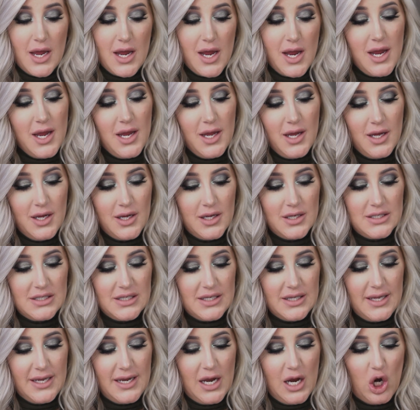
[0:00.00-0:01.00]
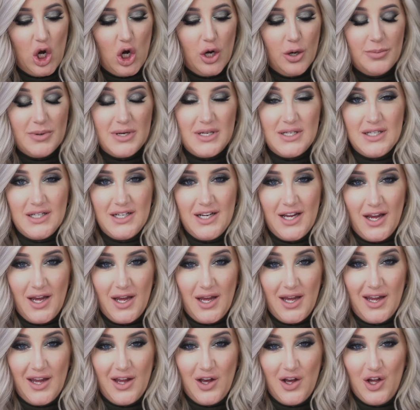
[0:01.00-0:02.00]
and the Urban
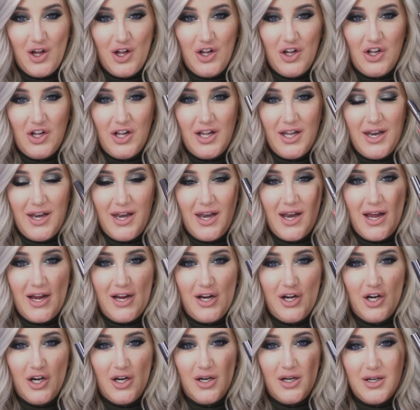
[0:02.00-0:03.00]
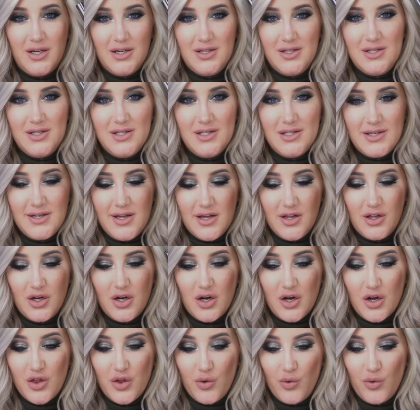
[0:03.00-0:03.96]
Decay All Nighter Concealer.